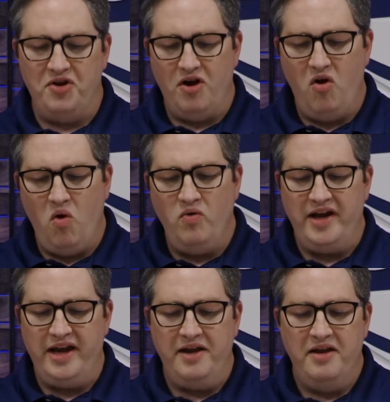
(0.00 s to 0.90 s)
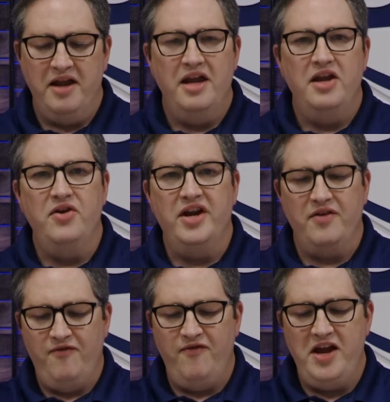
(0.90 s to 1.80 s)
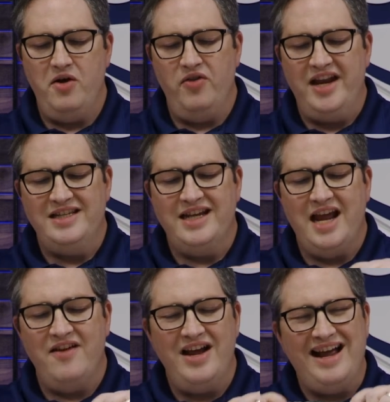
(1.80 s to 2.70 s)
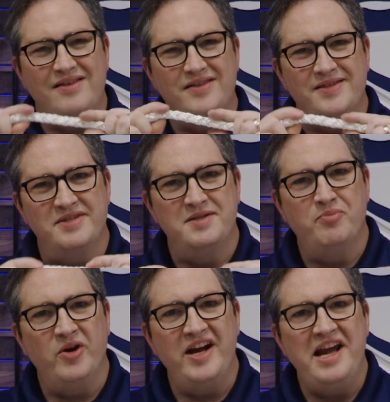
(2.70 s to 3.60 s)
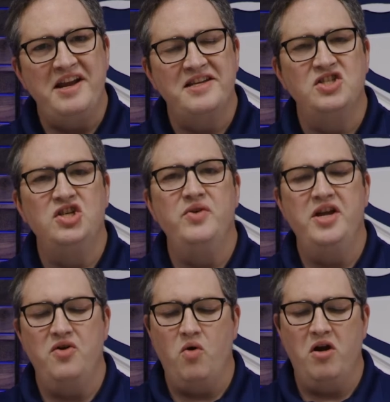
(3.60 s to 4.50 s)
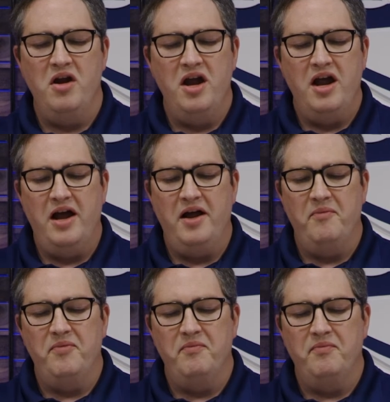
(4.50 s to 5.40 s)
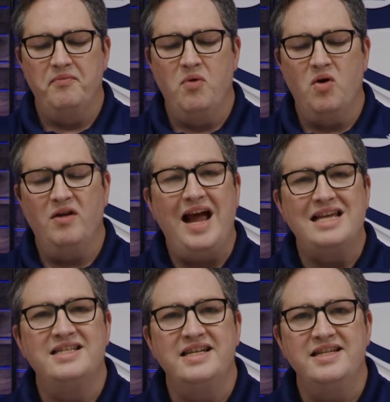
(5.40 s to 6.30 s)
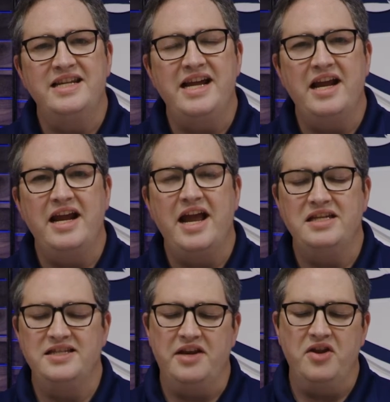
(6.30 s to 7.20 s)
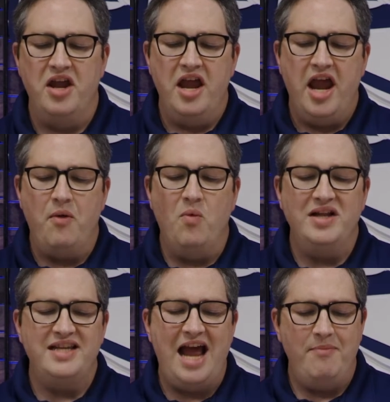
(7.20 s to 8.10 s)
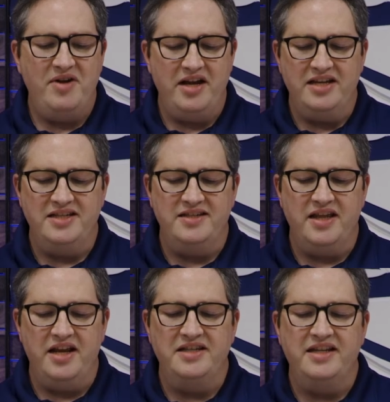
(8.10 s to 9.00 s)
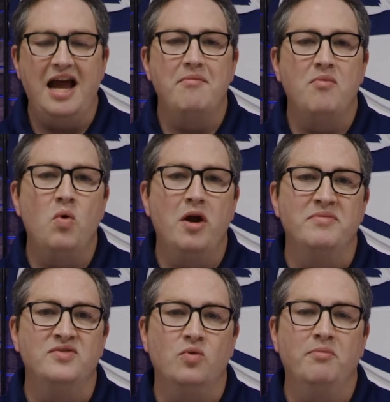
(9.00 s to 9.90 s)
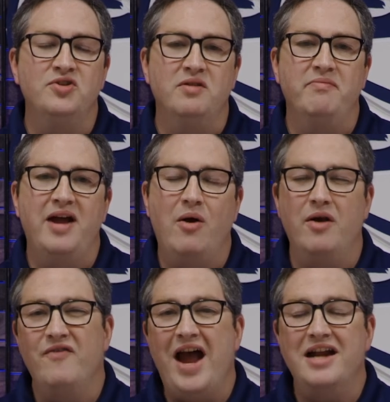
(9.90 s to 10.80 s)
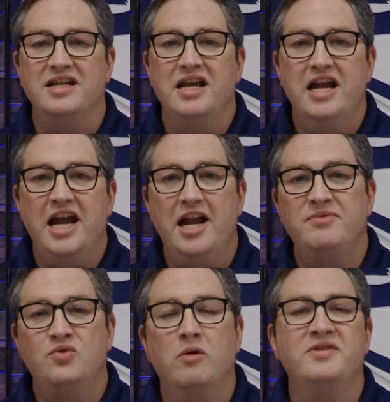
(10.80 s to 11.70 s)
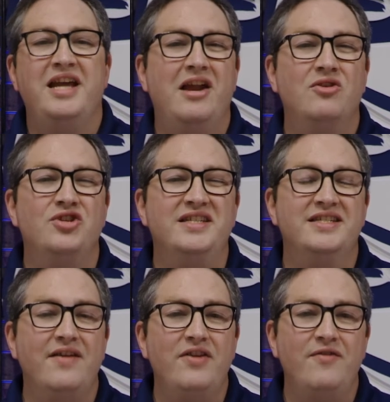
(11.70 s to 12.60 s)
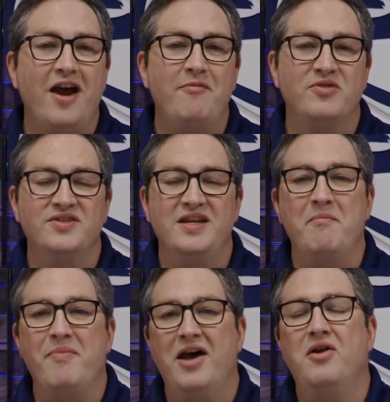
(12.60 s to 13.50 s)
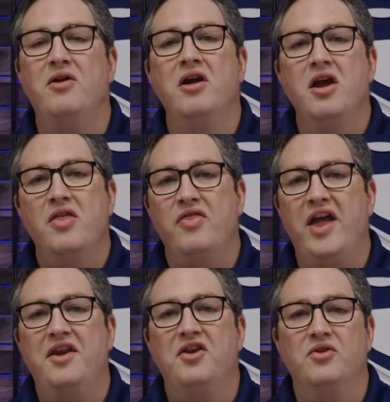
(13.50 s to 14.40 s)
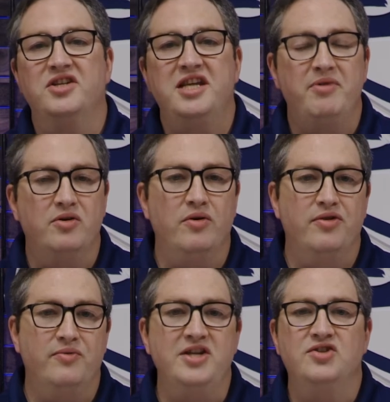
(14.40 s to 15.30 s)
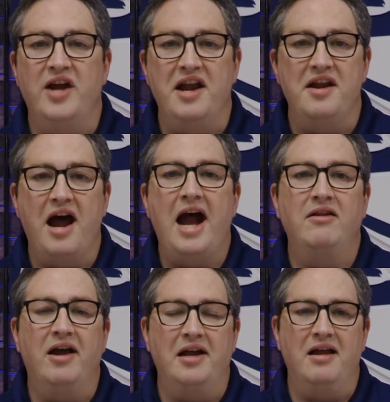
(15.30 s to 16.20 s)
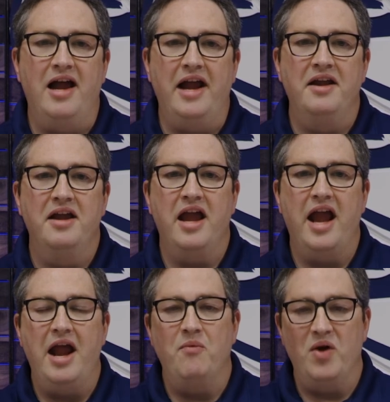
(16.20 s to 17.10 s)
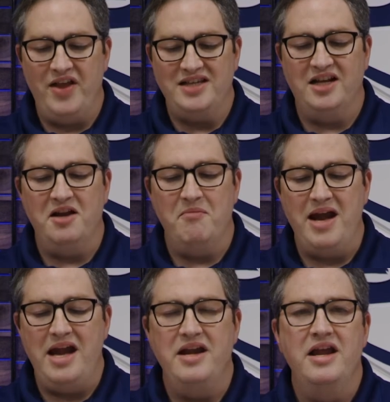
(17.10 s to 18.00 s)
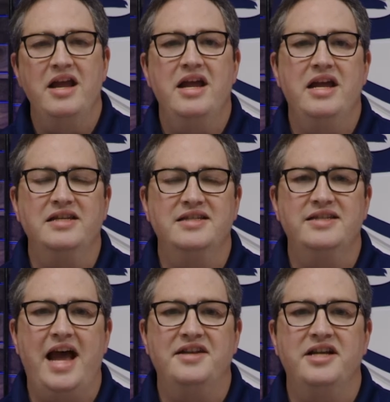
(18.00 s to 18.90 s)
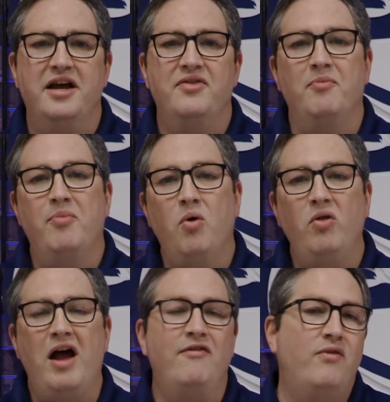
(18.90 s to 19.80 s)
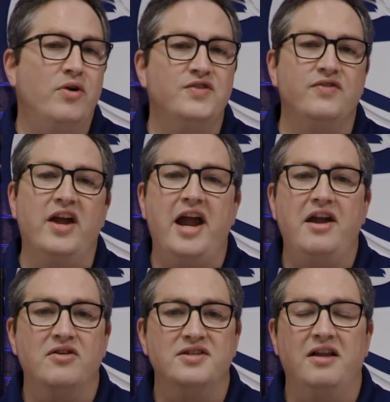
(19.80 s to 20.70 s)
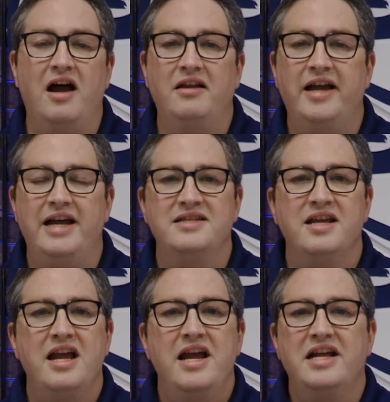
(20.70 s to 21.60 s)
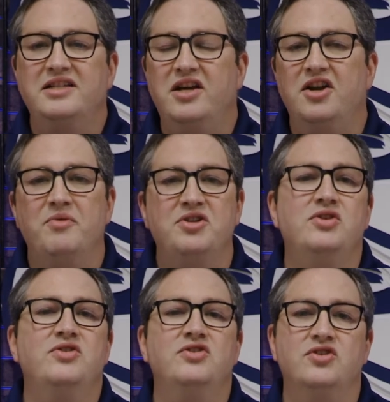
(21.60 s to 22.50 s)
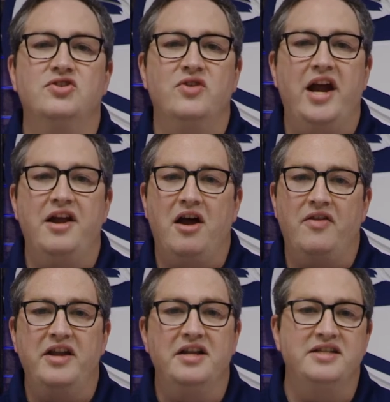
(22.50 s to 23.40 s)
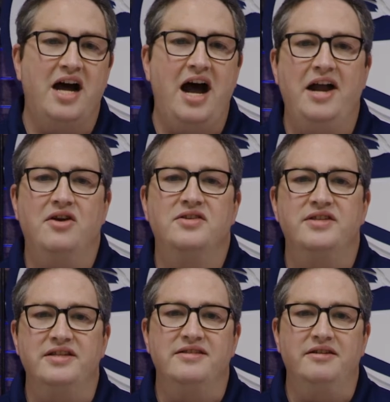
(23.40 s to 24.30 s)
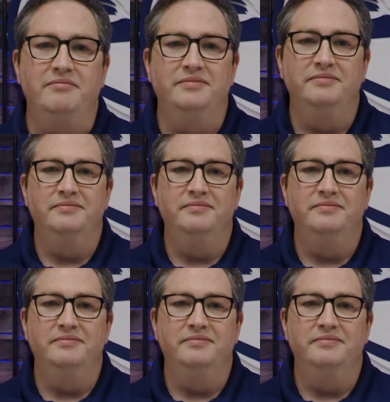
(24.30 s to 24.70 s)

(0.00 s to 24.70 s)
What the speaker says: you're holding it, you can feel that it's kind of got some springiness to it, or more elasticity, I guess. And what's happening is that it's got more absorption power. In fact, it absorbs energy 75% better than your typical 3-strand nylon line. And what that's going to mean is that the pull-out force for the anchor is a lot less. It's going to reduce the strain on the entire system.